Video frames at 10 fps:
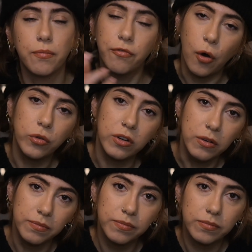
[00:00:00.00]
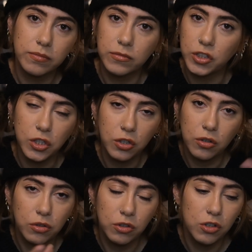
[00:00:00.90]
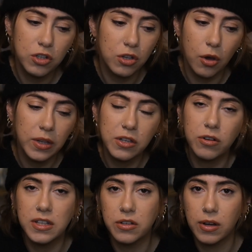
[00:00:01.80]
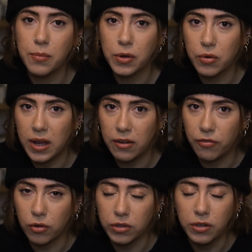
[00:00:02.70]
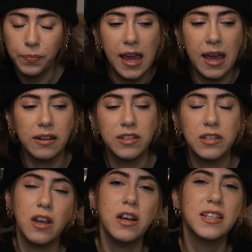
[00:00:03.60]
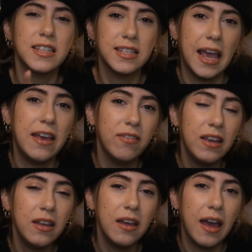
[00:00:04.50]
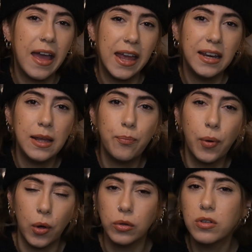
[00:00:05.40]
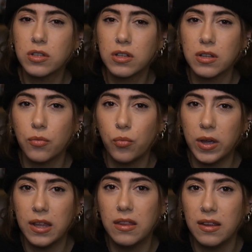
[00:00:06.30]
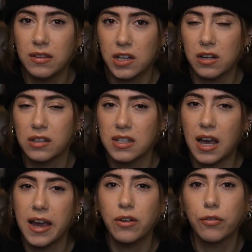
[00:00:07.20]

folder. You know, you just go into your Instagram and create a folder and start saving any post with interior design or